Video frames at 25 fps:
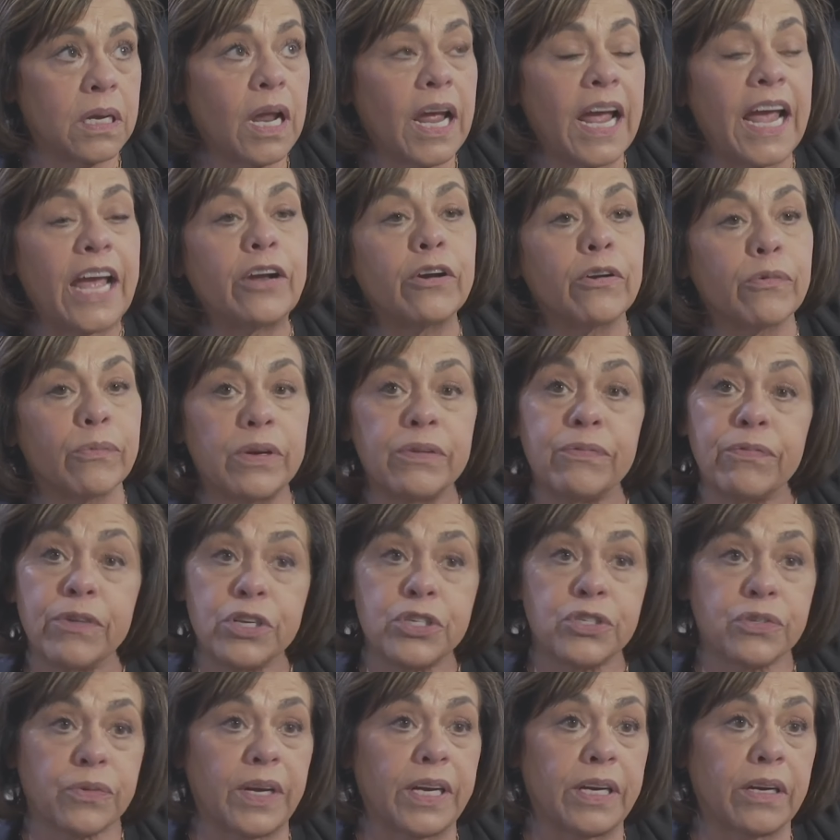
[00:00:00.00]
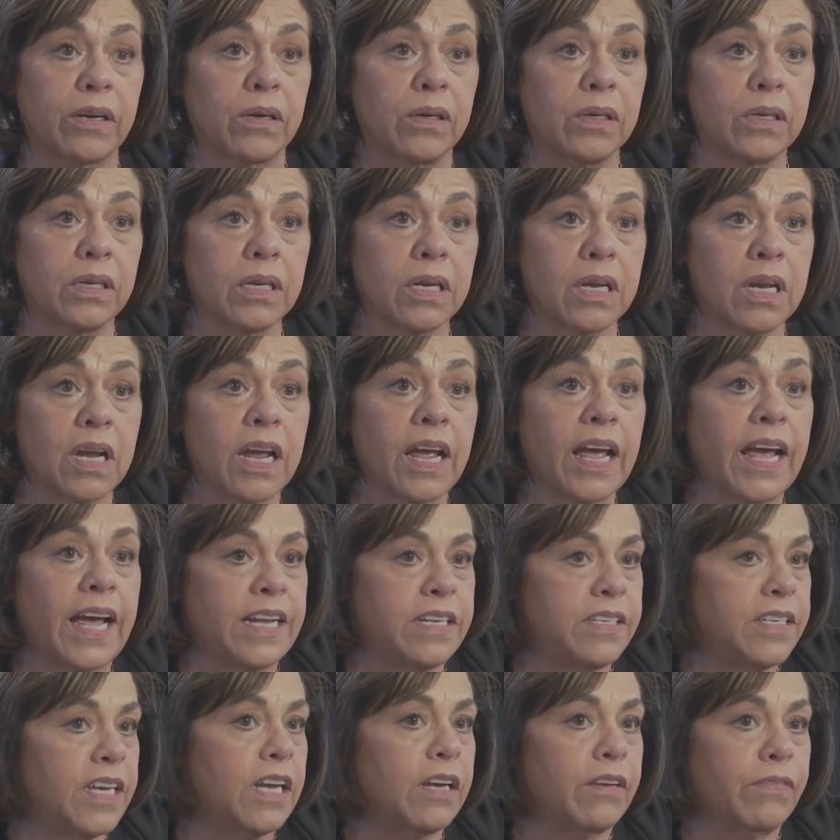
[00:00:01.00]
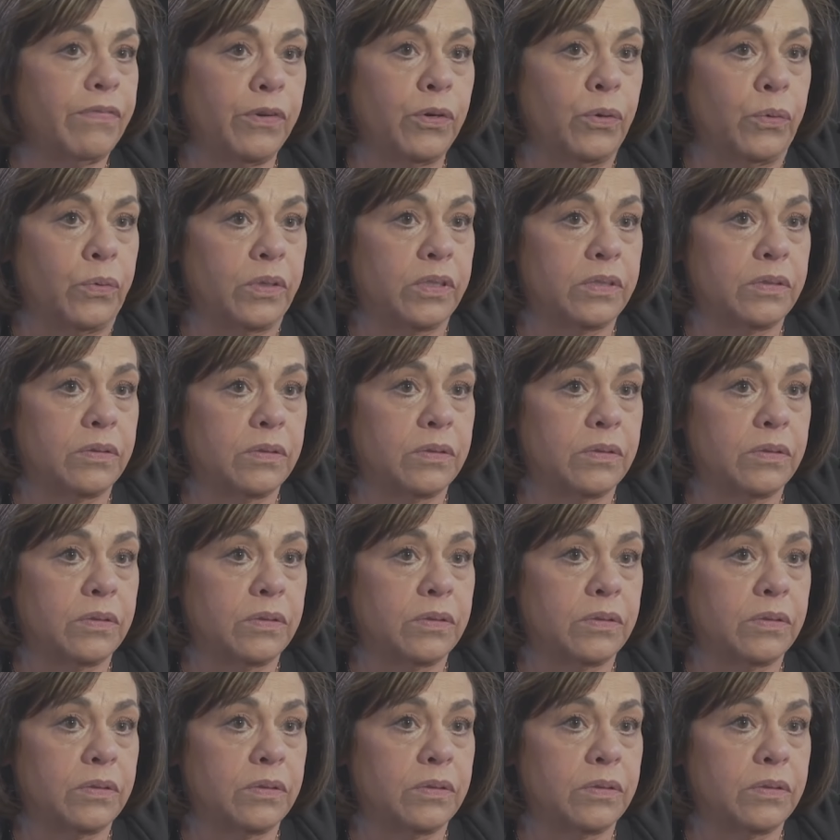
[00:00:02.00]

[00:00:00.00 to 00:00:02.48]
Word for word: and her refrigerator and take food.